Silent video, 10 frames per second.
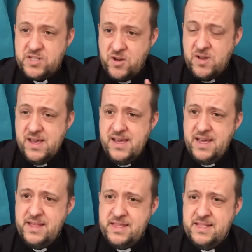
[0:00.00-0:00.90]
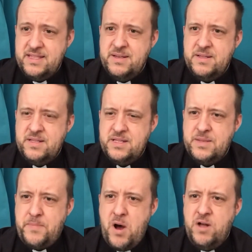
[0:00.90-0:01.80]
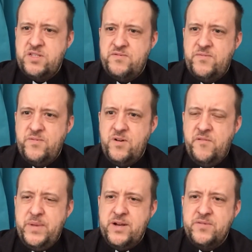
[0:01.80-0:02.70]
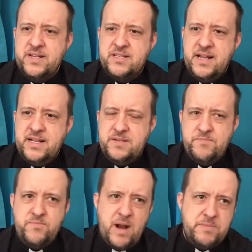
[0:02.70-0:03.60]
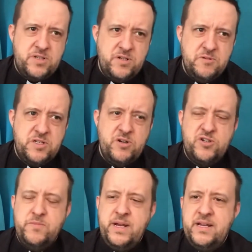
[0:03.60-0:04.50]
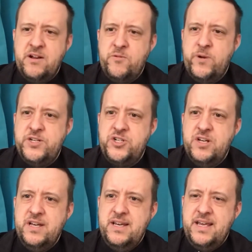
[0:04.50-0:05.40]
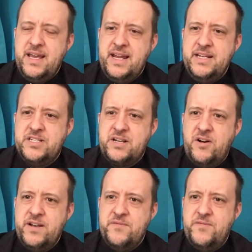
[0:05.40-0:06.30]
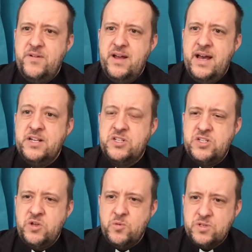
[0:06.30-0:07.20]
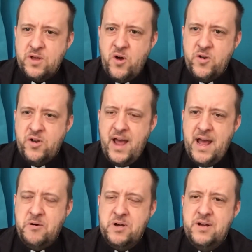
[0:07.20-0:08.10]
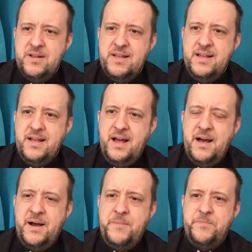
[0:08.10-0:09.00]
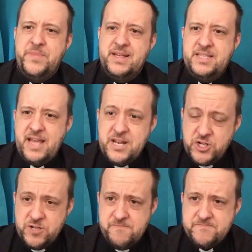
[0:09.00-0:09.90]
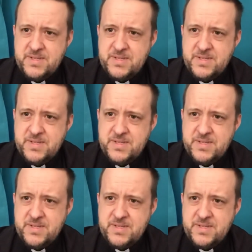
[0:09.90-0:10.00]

So the part of being on the internet, perhaps to do with social media, in which it is a kind of an assault on our attention.